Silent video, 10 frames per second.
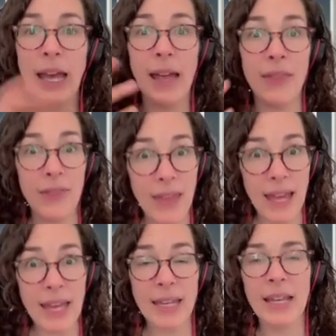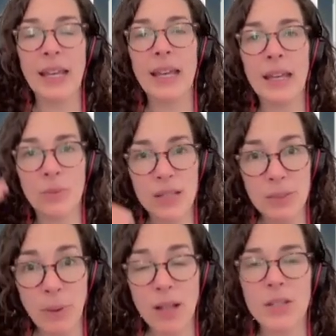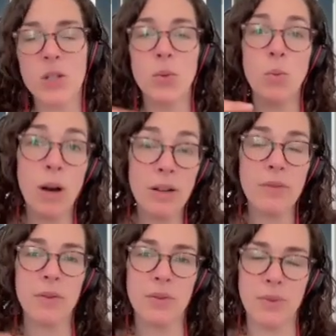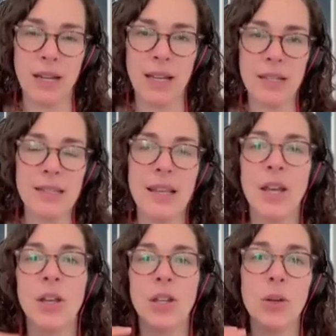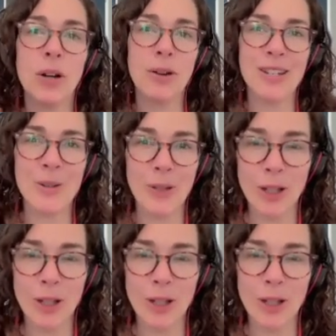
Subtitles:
And then, in response to one of those readings, you are going to do a